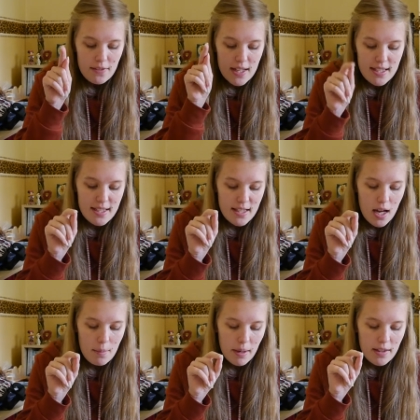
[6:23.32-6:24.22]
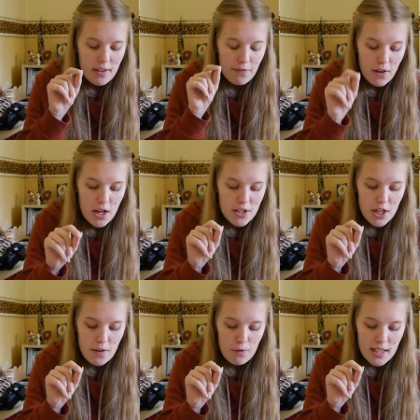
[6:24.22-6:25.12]
This is done by the first
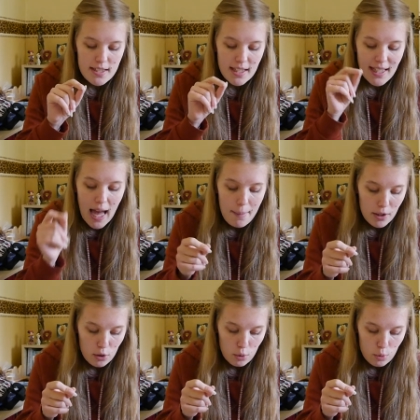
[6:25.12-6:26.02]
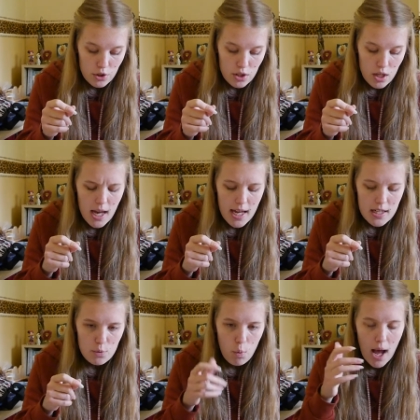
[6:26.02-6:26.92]
nerve releasing chemicals.
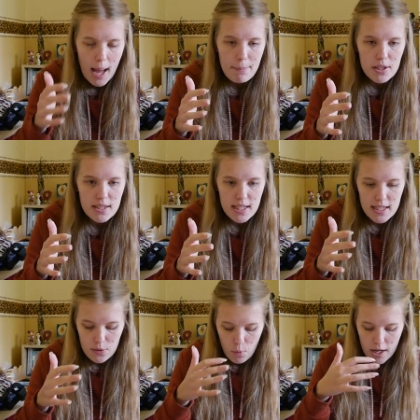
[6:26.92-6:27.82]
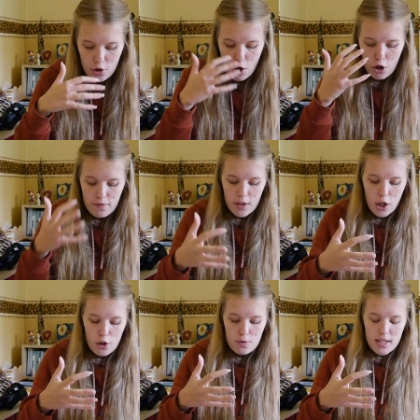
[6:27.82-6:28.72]
And what happens is when you're
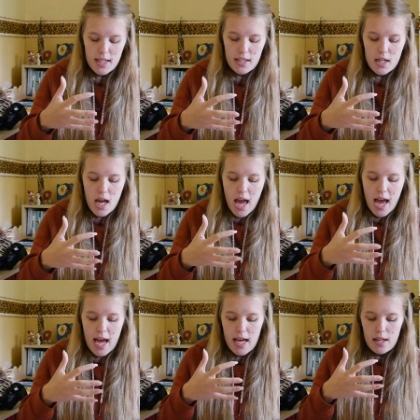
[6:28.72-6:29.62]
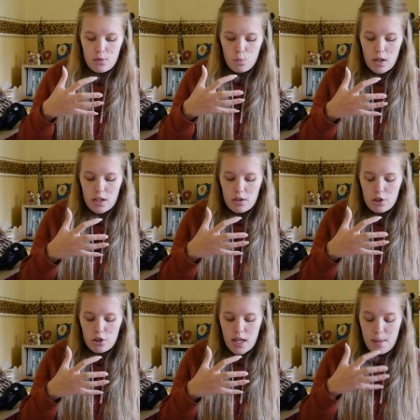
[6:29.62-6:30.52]
overloaded and
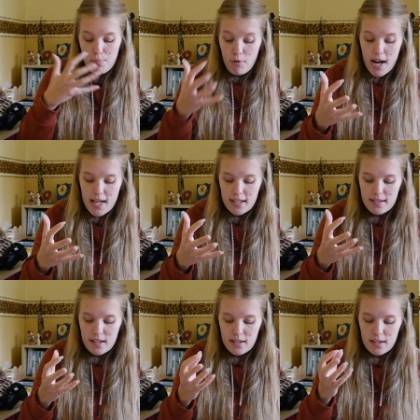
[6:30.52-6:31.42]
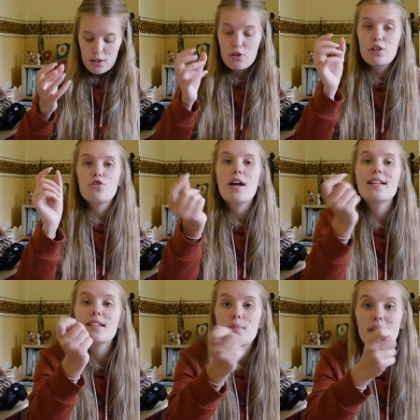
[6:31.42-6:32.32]
when it breaks, that the
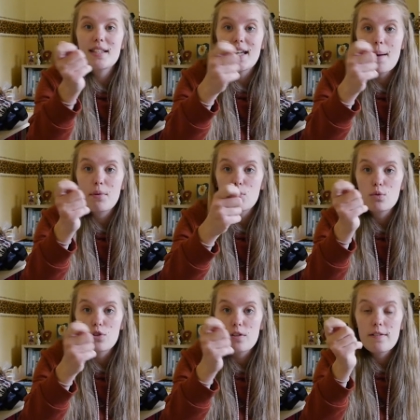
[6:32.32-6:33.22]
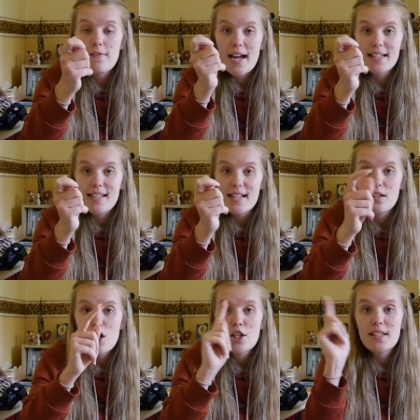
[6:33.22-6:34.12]
transmitter chemicals are affected
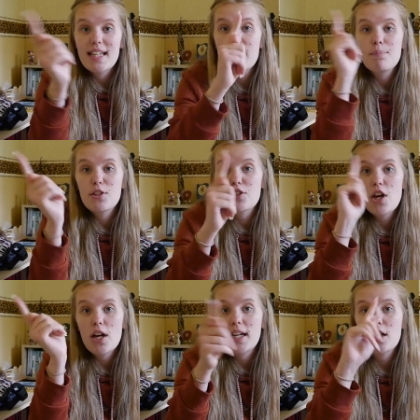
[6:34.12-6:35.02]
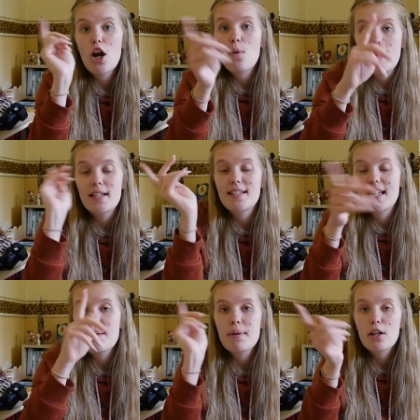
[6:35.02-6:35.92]
to keep the circuit going, to
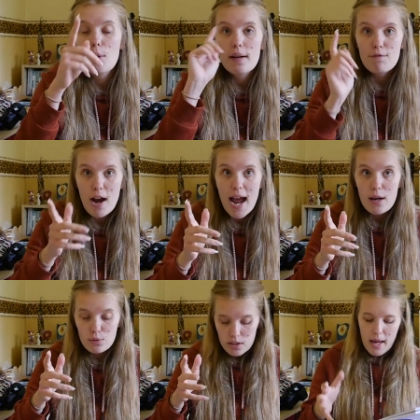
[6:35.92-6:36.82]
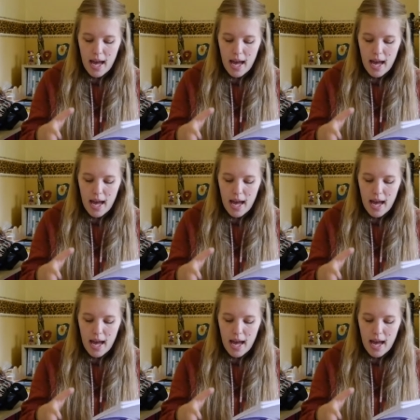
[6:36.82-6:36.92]
keep it going round.